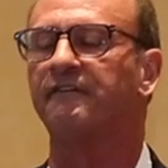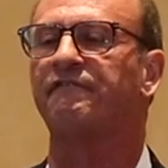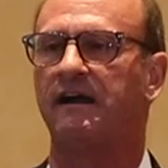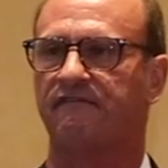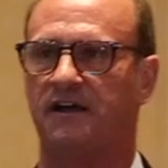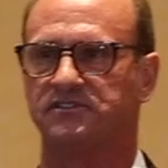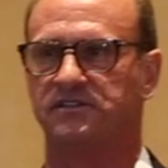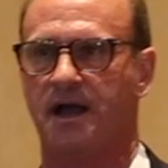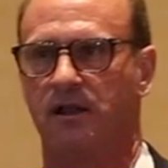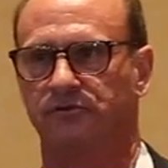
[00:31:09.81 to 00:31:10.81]
the
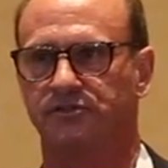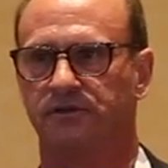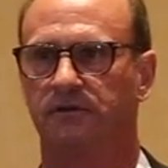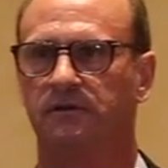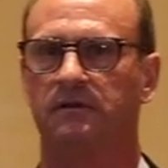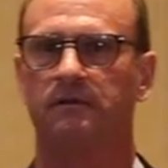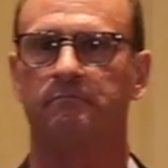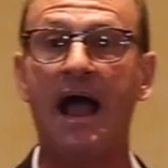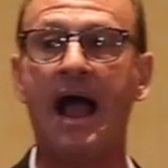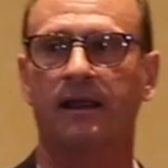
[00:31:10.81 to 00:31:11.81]
$5,000
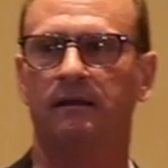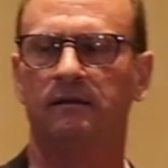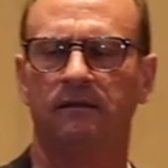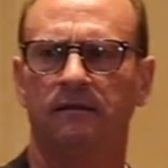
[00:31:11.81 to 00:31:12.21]
back.